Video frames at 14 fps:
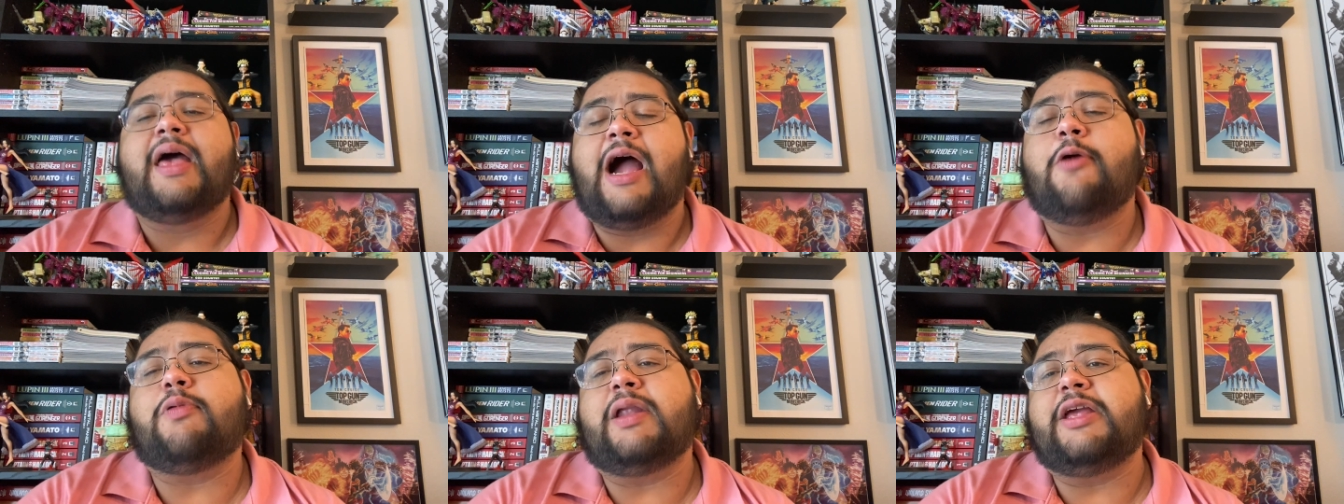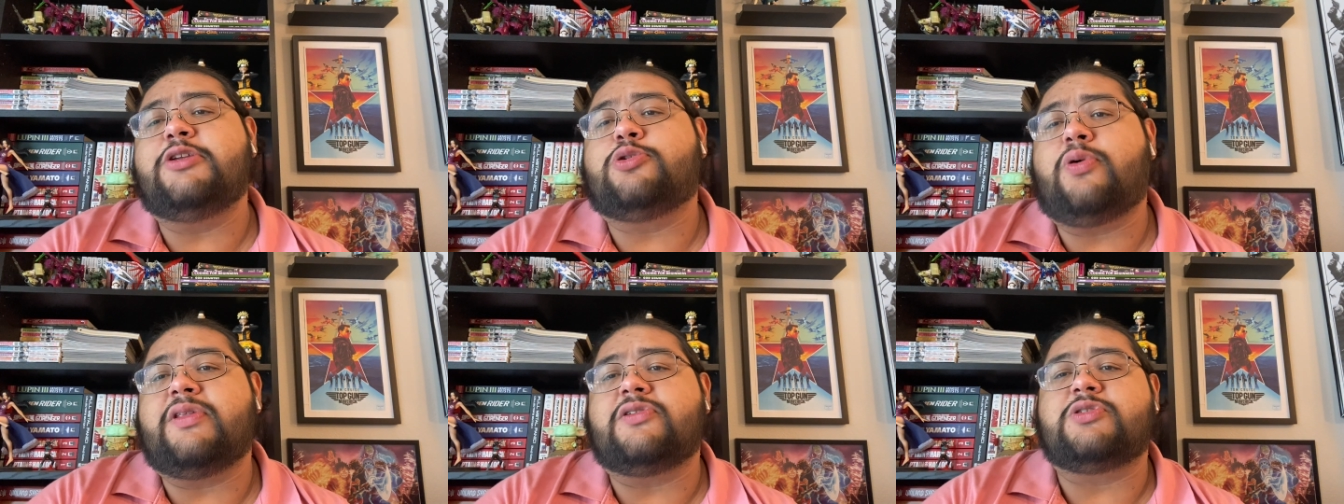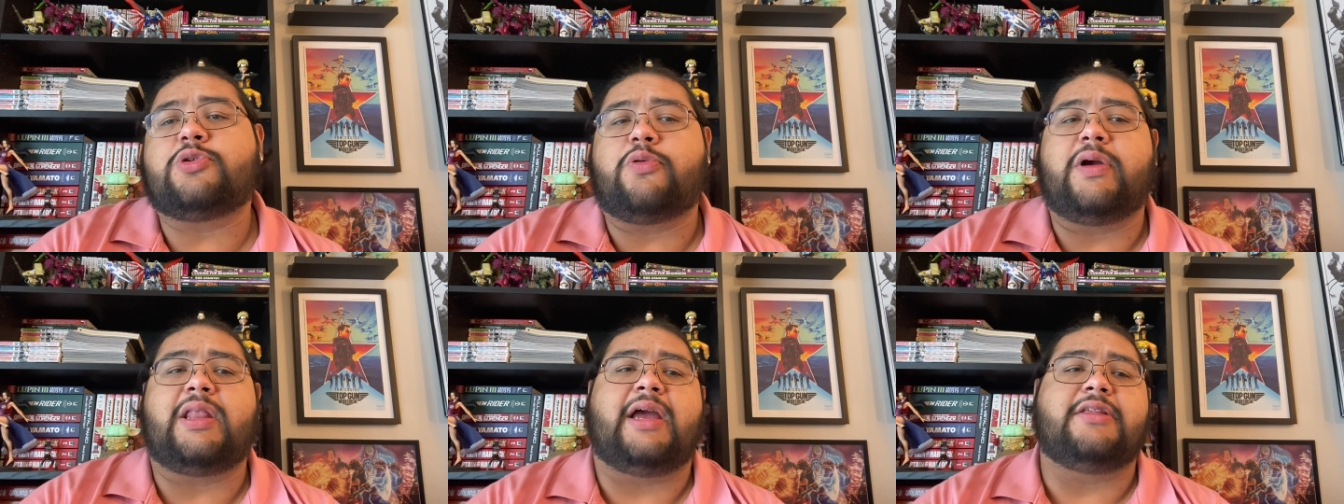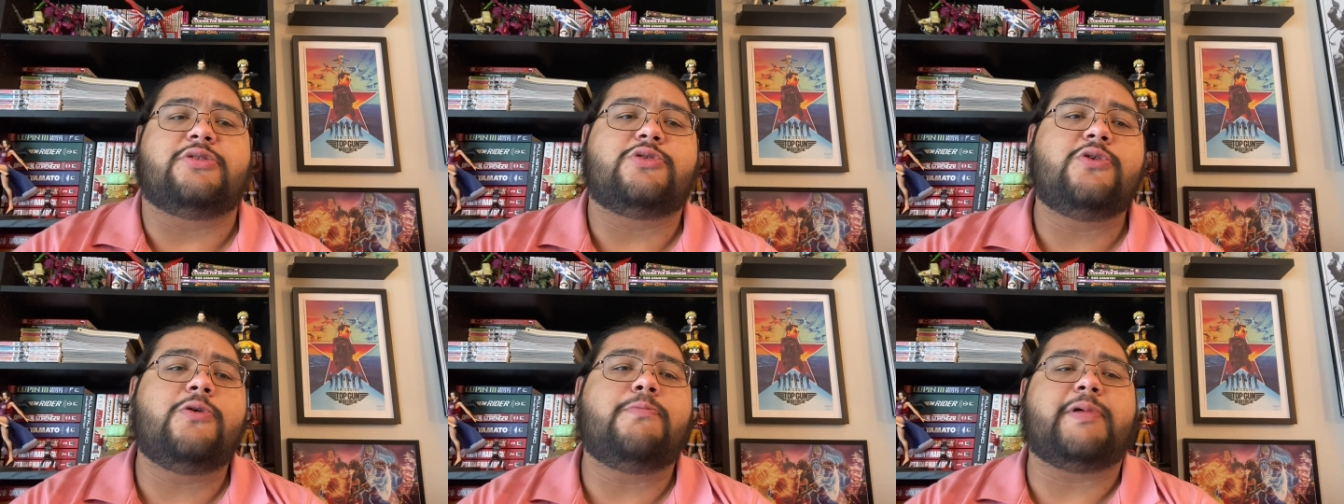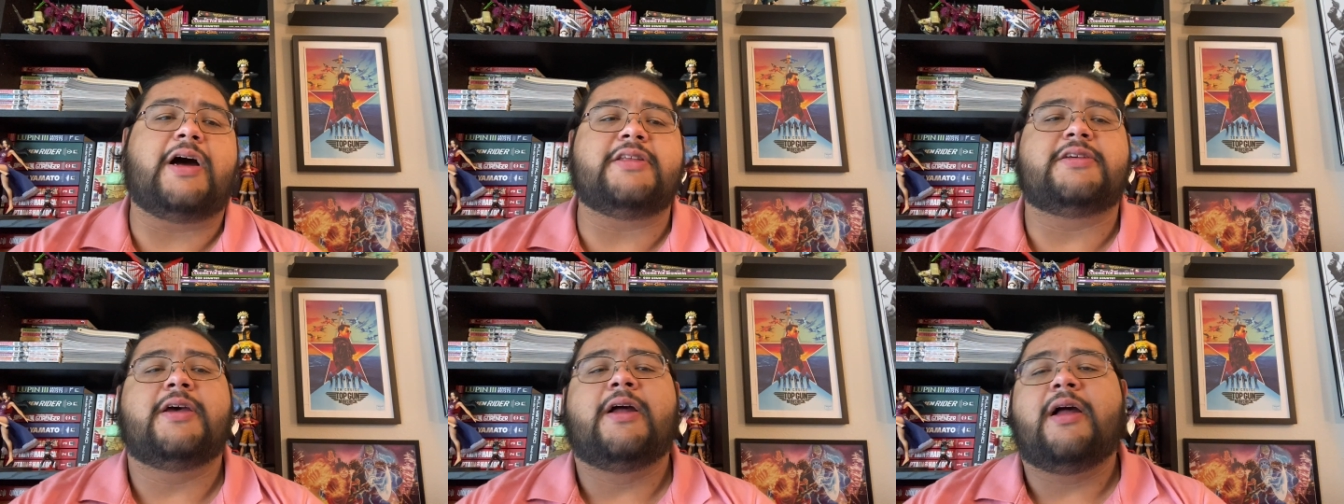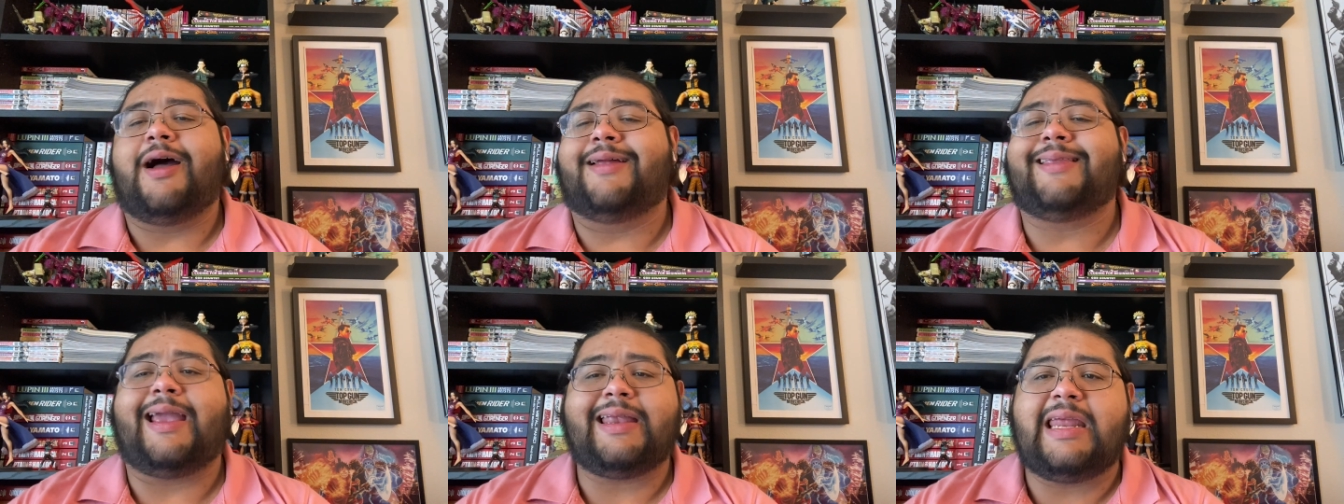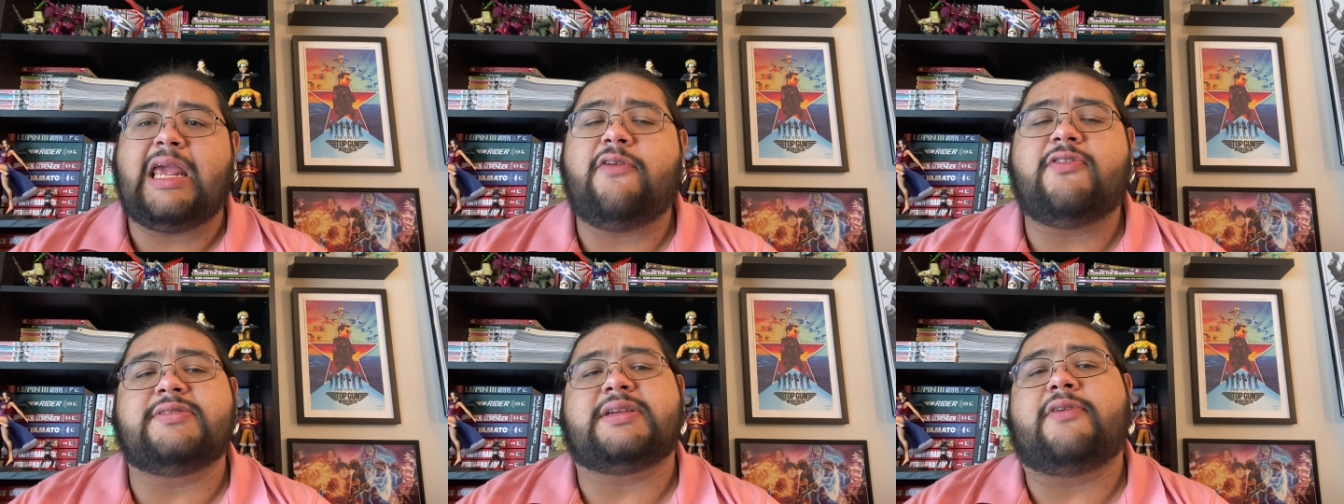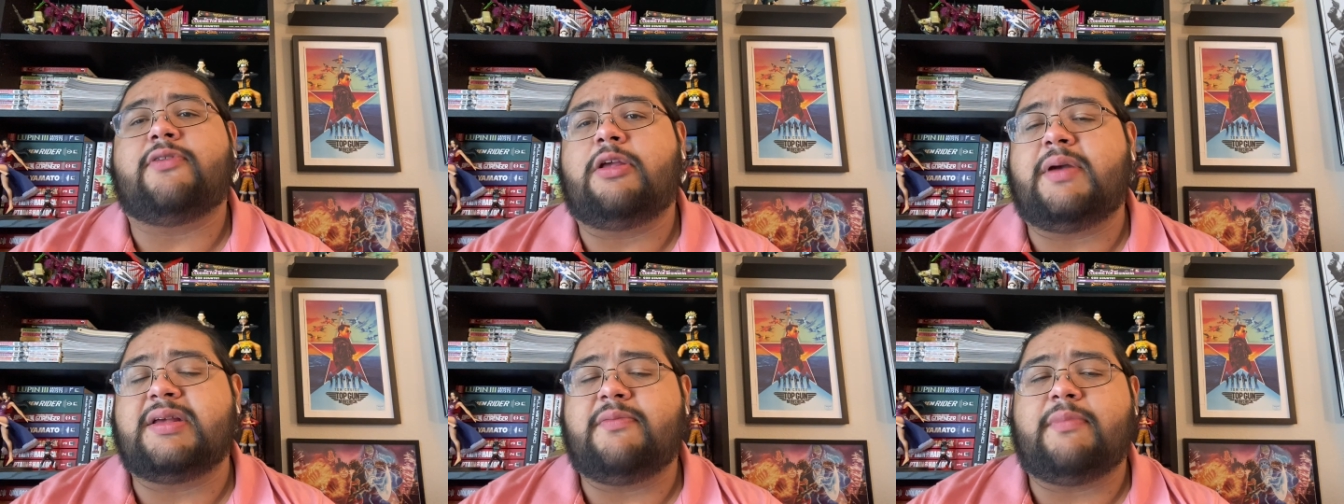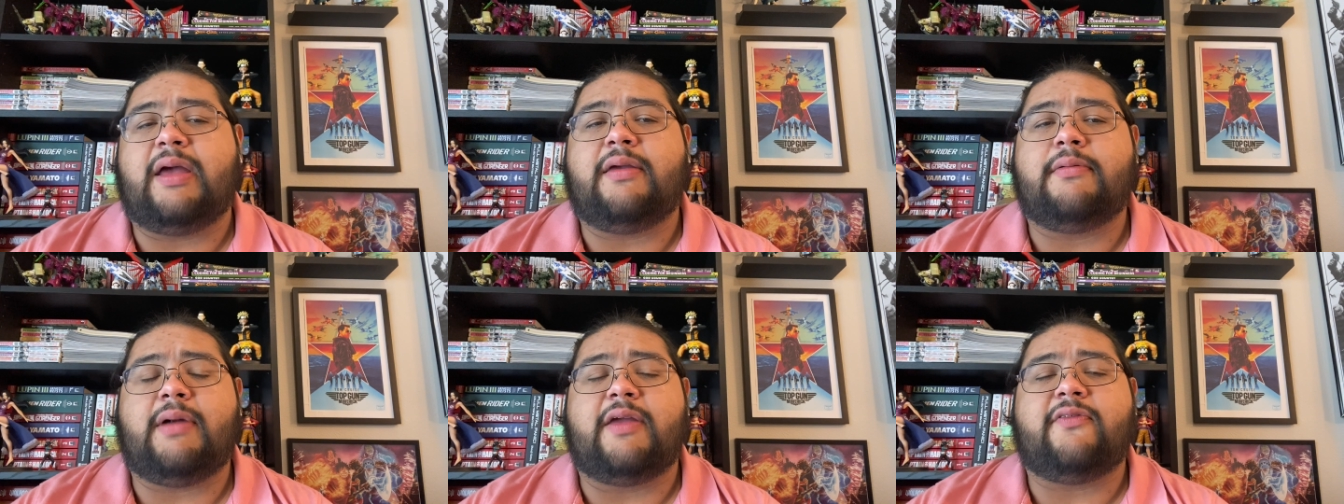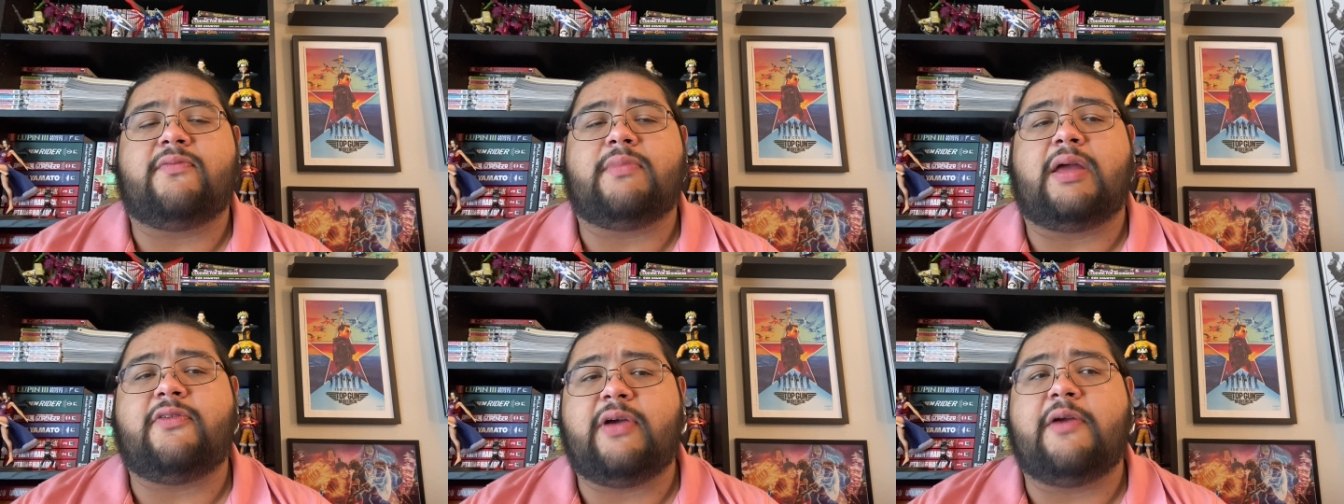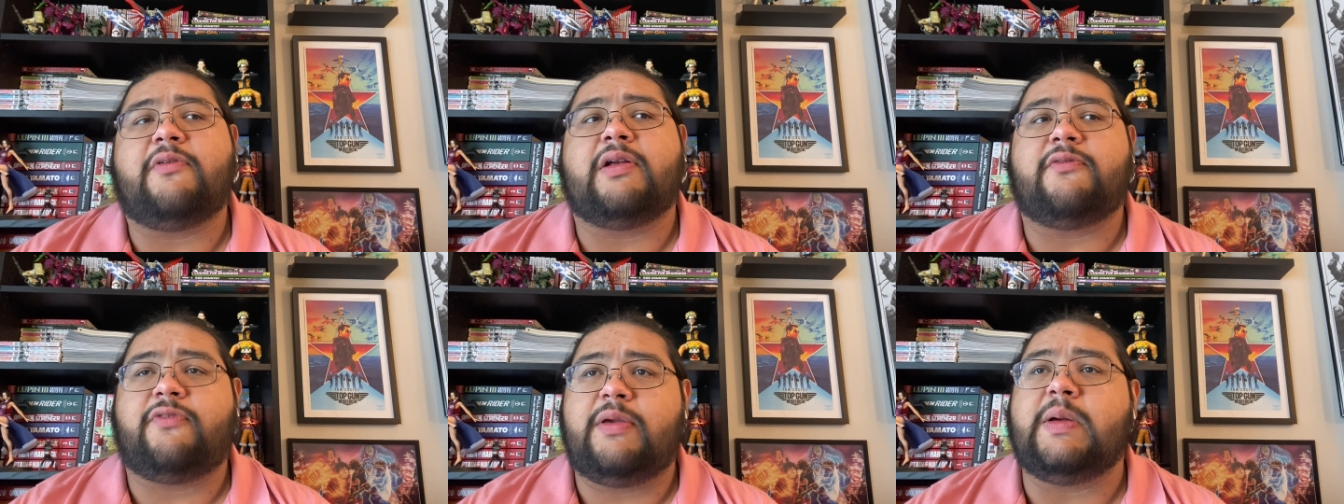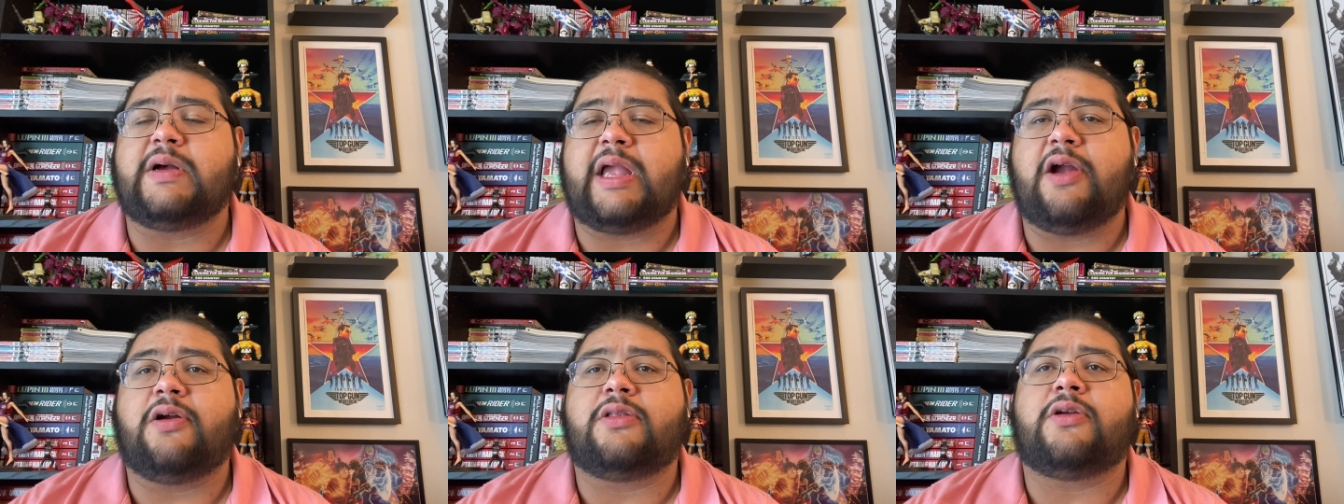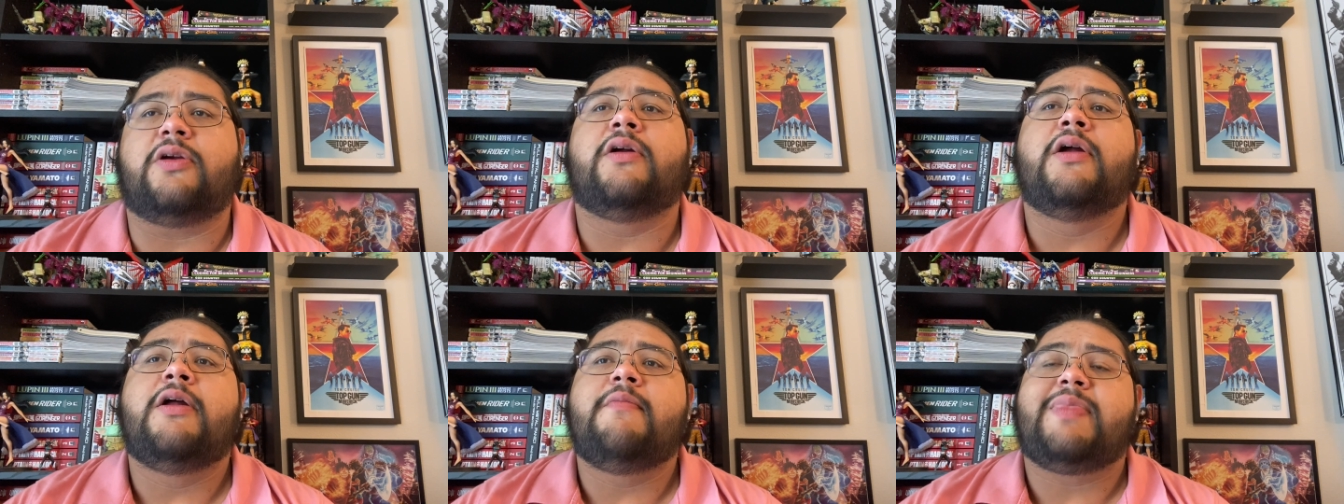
I really enjoy their storyline too, but uh, Nynaeve is definitely my, my, my, my favorite female character,